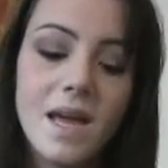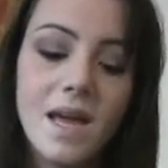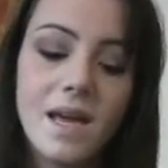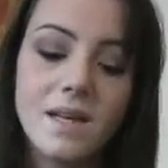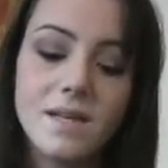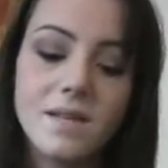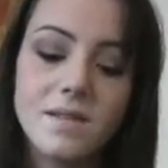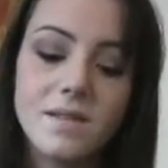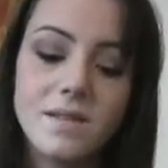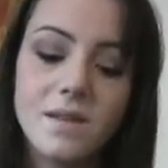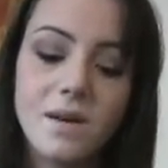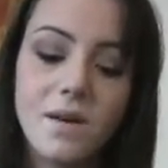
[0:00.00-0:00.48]

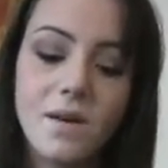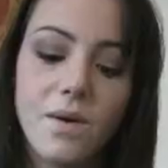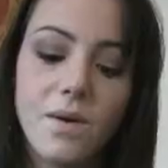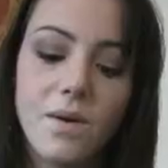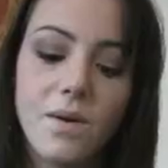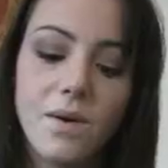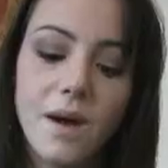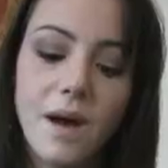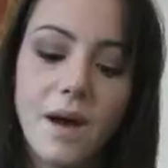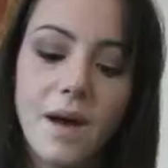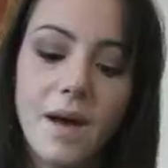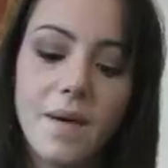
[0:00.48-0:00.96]
And
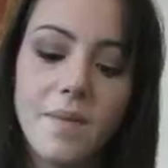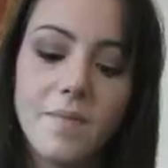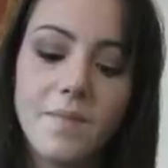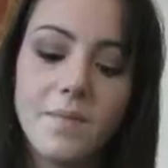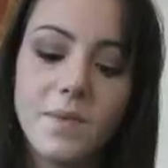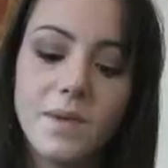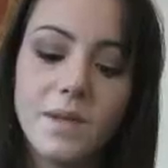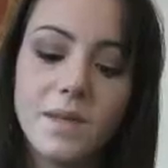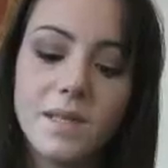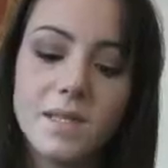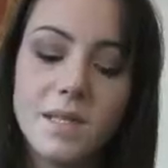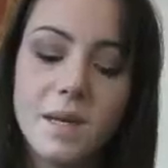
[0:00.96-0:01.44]
so
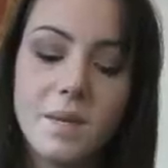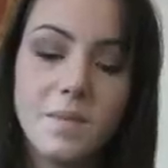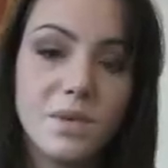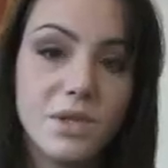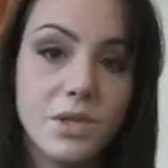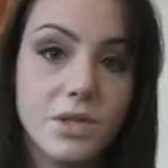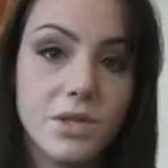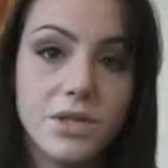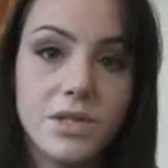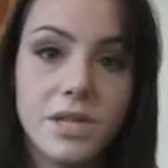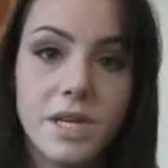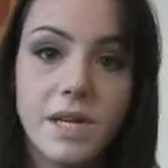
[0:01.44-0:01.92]
with the
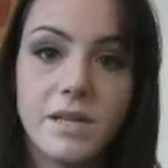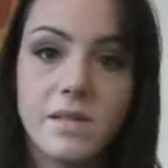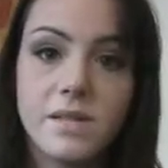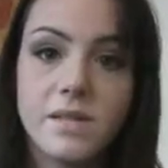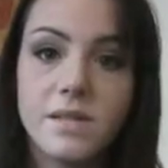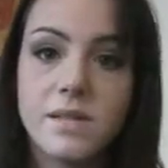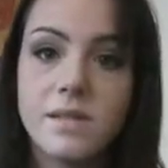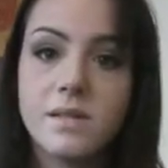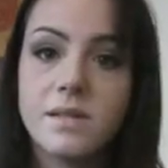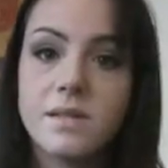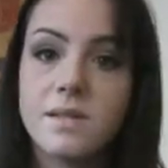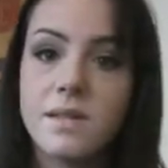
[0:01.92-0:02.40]
temperature
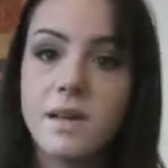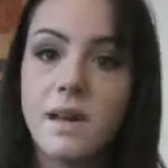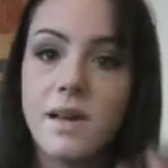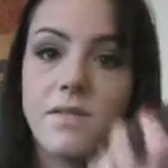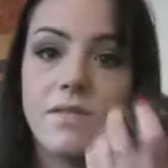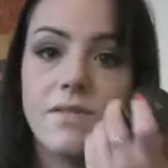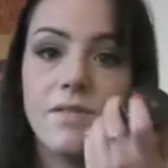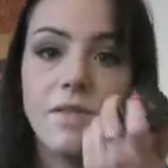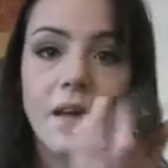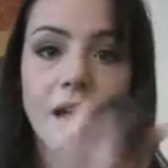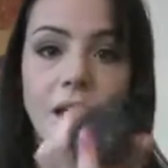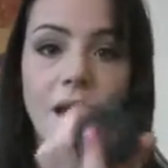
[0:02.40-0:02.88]
changes and
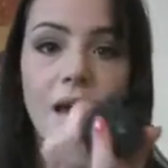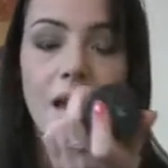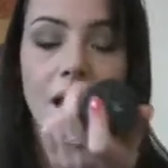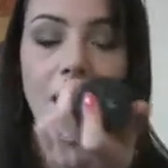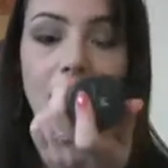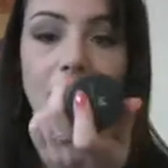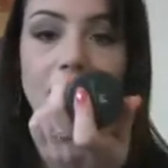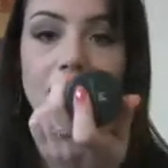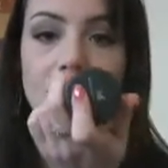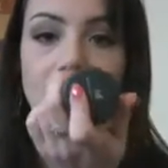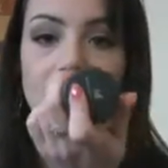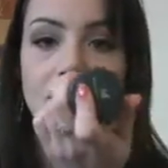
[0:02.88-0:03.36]
stuff,
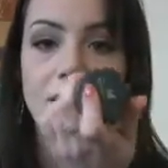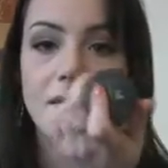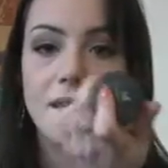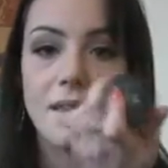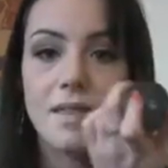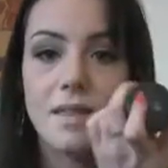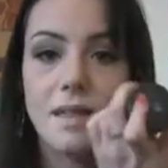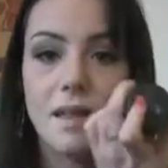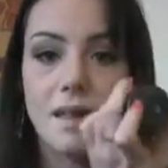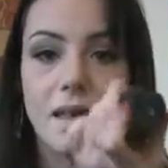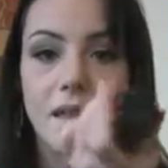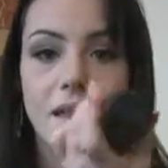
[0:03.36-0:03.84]
I think
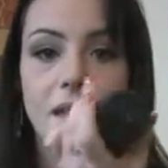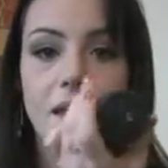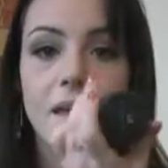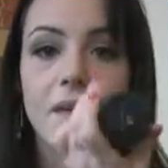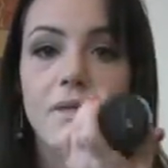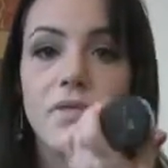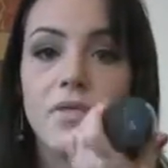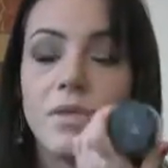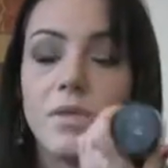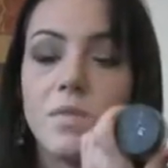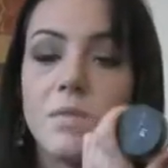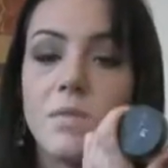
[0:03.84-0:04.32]
that the
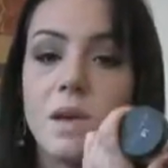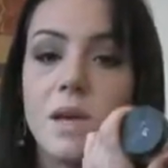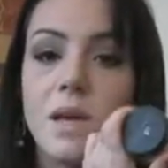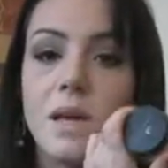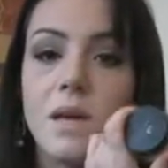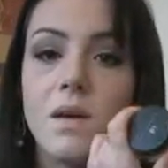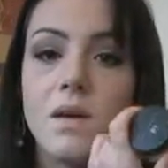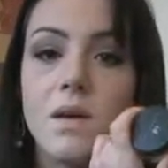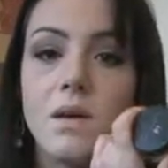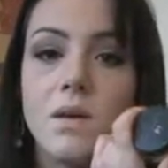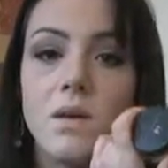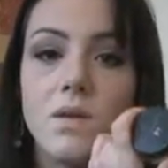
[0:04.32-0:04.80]
key for
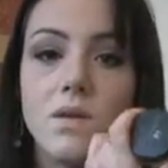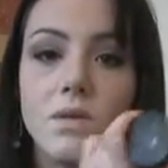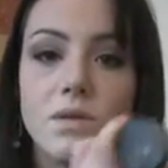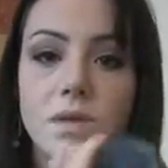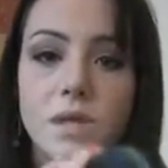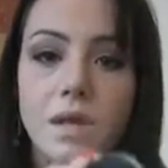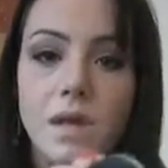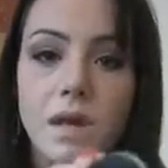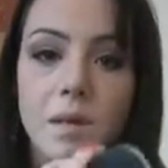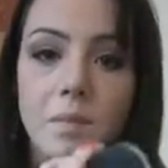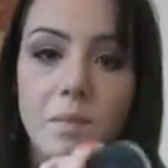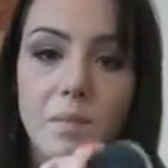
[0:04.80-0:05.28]
me
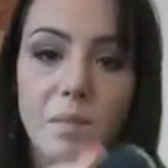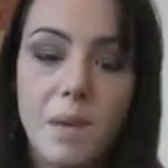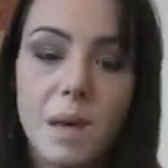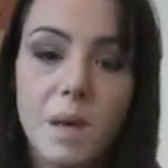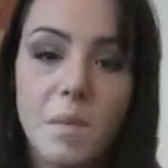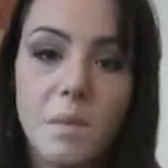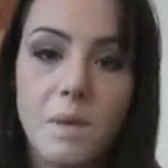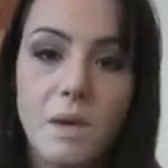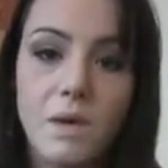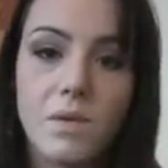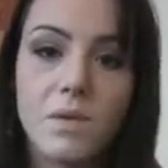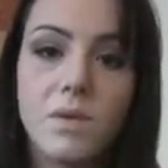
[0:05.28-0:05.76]
using
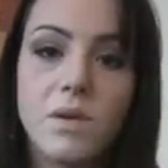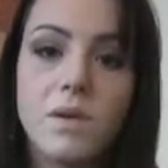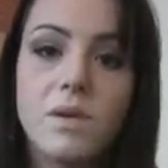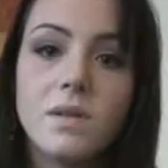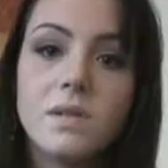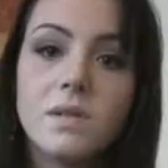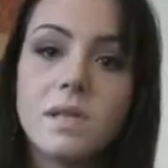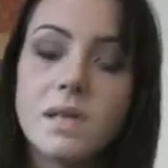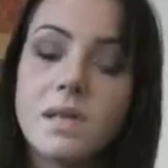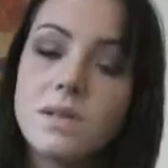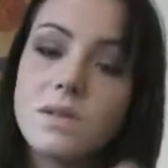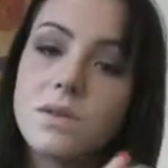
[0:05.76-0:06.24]
Bare
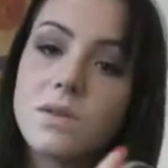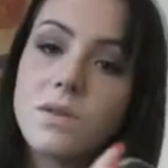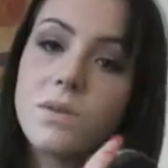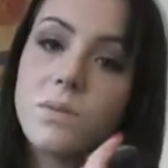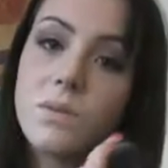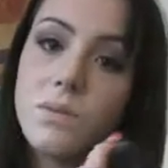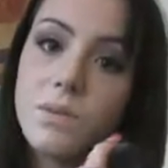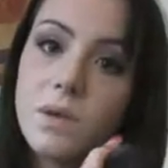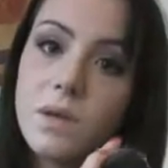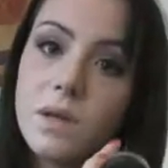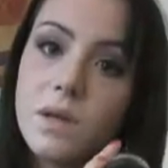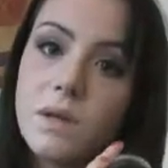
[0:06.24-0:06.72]
Minerals is to
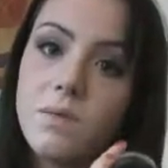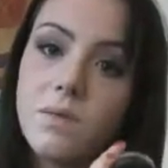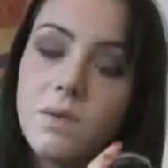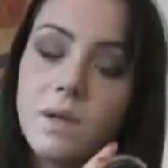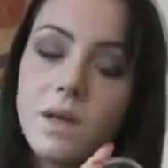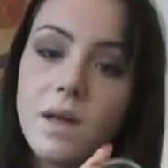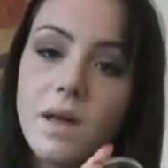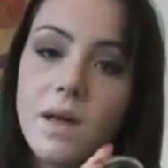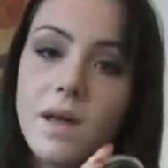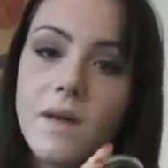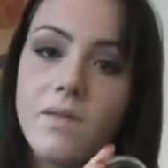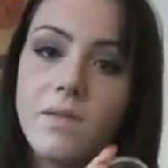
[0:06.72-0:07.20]
really,
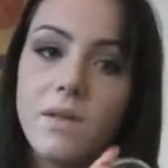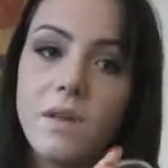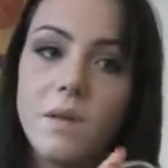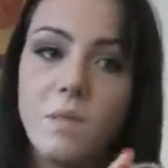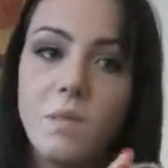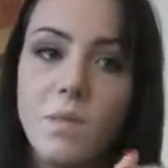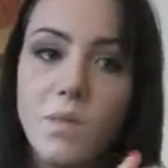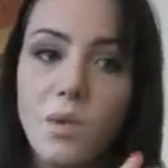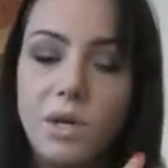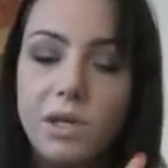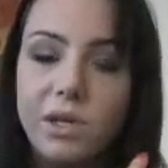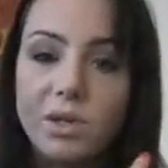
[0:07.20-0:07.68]
really heavily
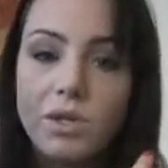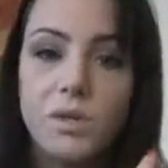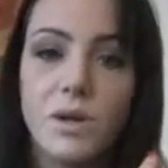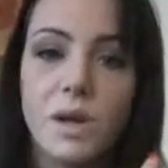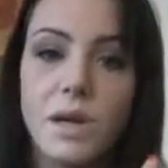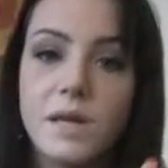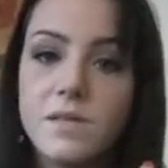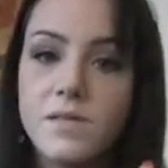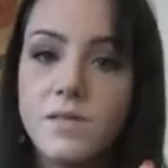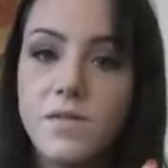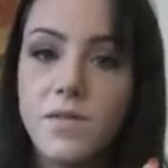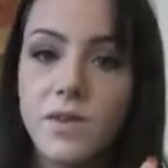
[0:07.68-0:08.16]

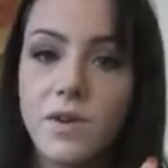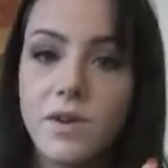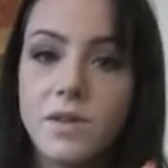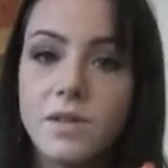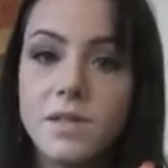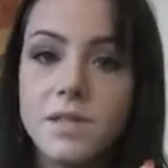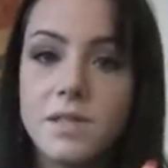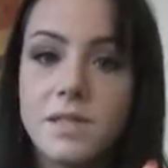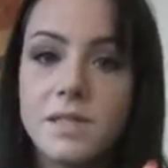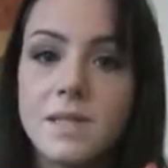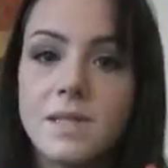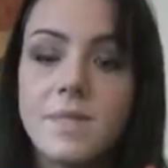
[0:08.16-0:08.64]
moisturize
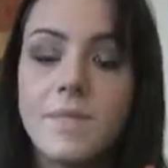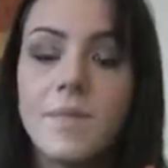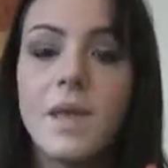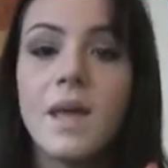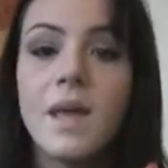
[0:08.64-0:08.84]
first,